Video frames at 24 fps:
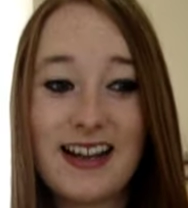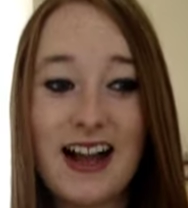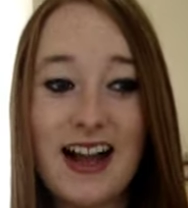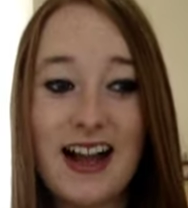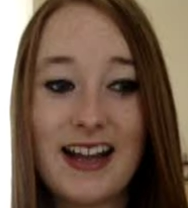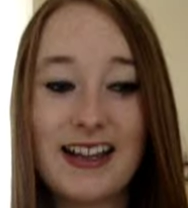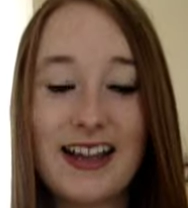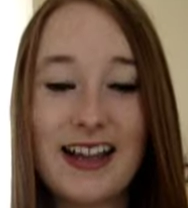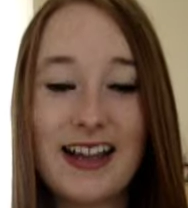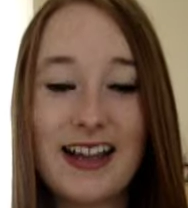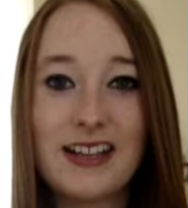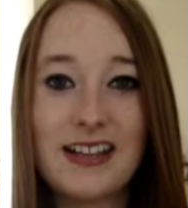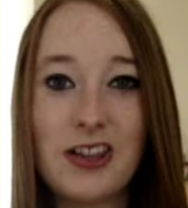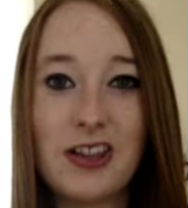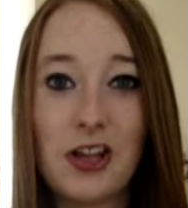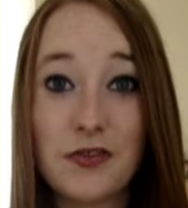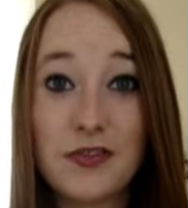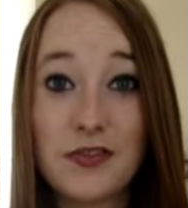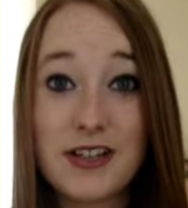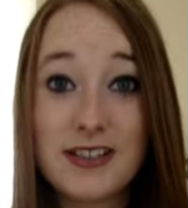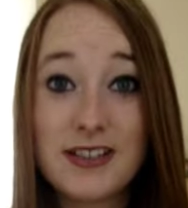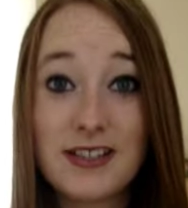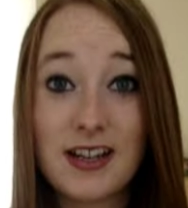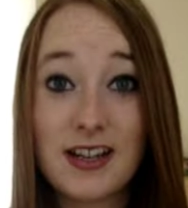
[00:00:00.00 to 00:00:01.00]
I, I
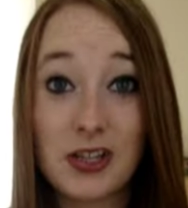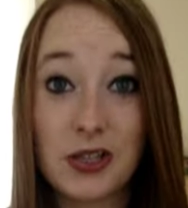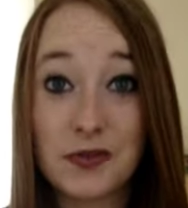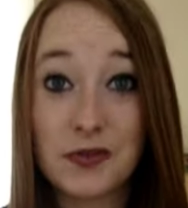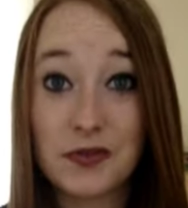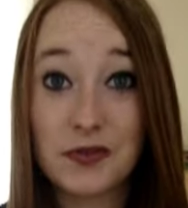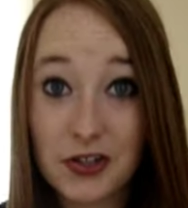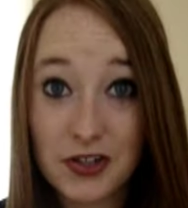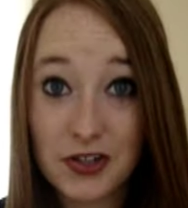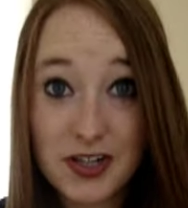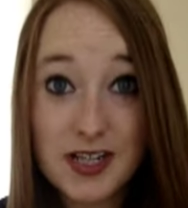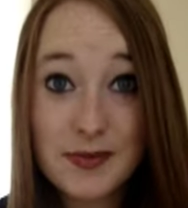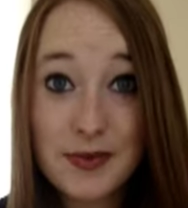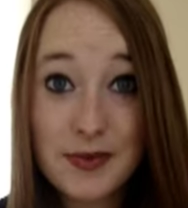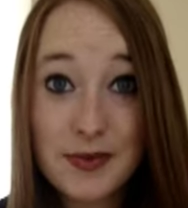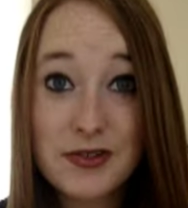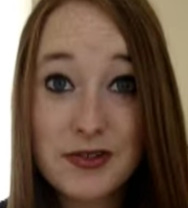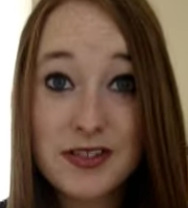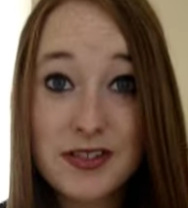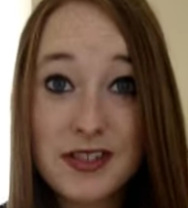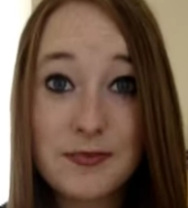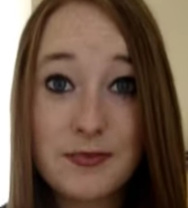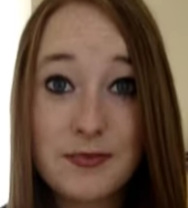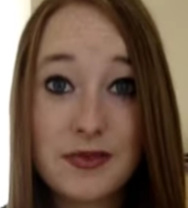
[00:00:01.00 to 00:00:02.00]
love it, I love learning
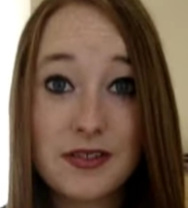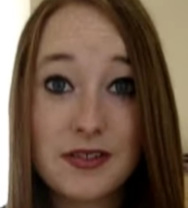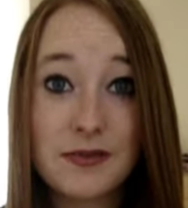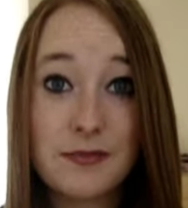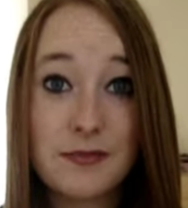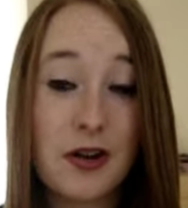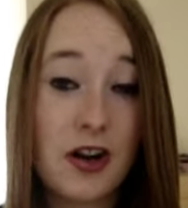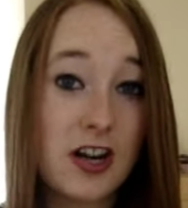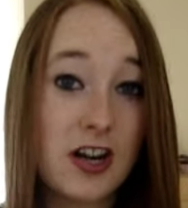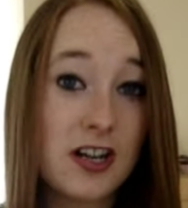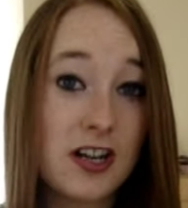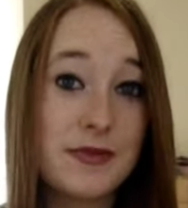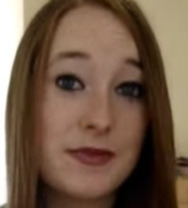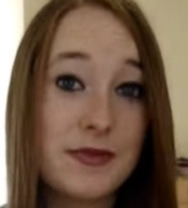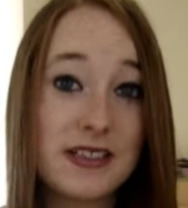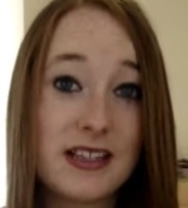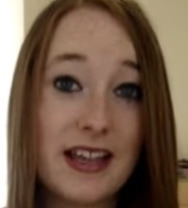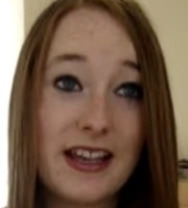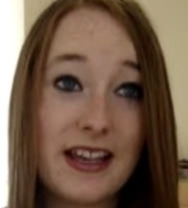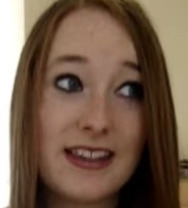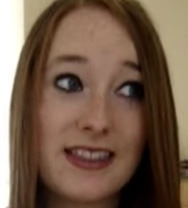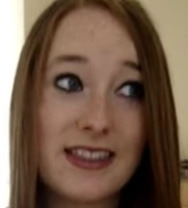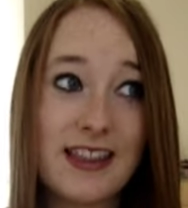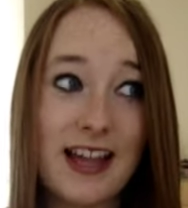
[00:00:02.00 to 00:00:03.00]
about it, but part of me is
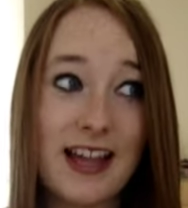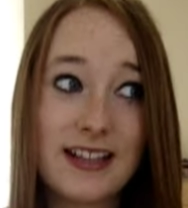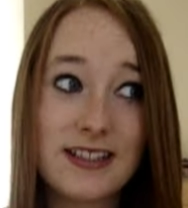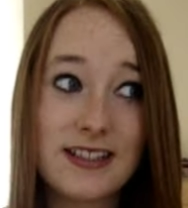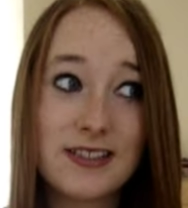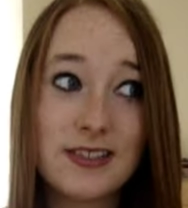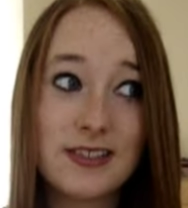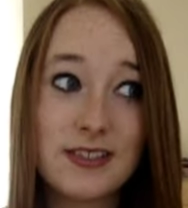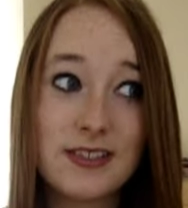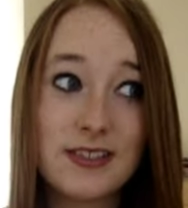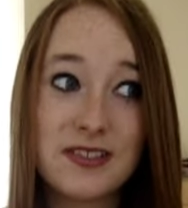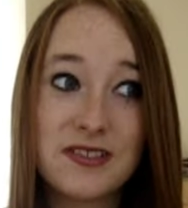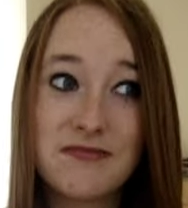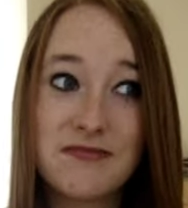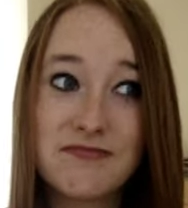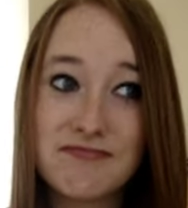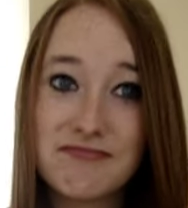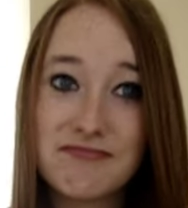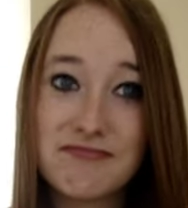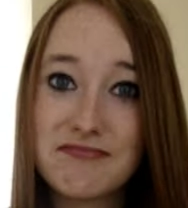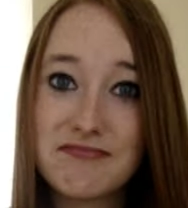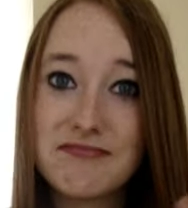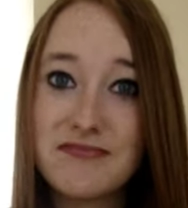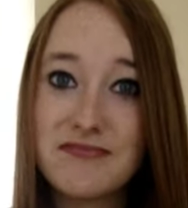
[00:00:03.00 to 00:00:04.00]
like, that's
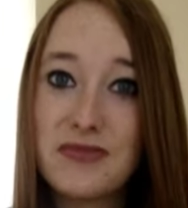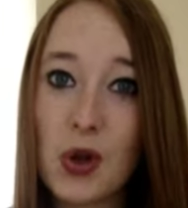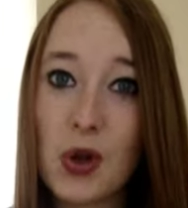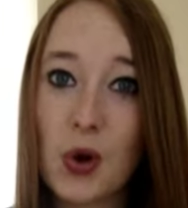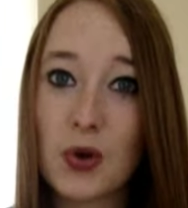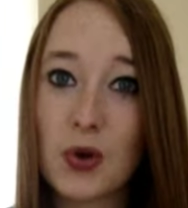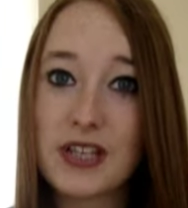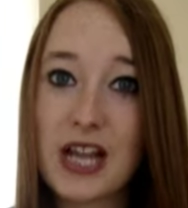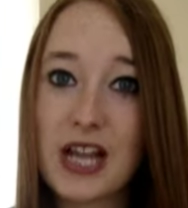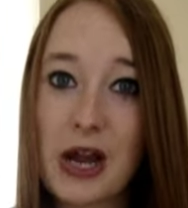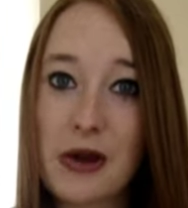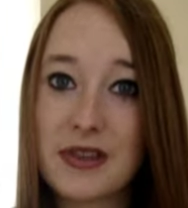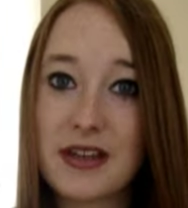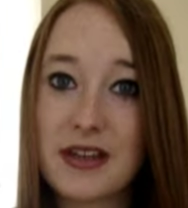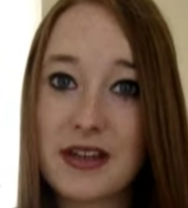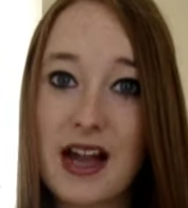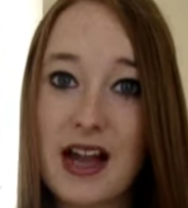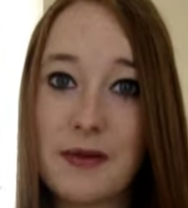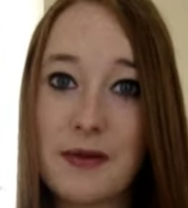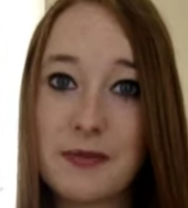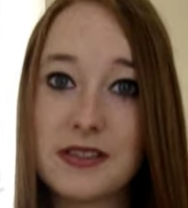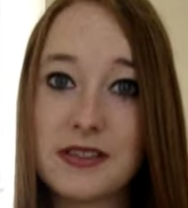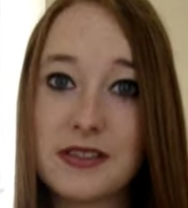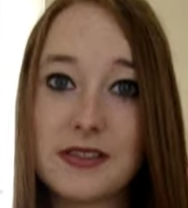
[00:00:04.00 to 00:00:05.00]
not how that
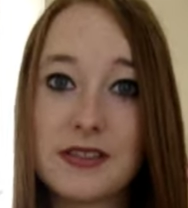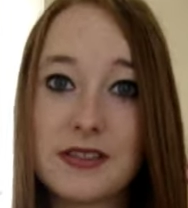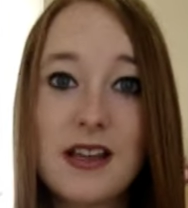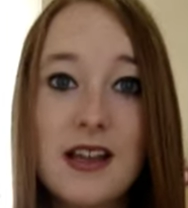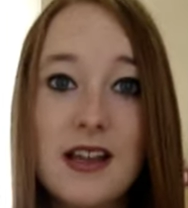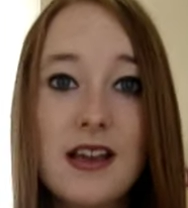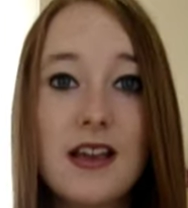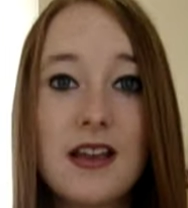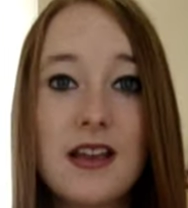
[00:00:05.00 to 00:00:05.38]
happens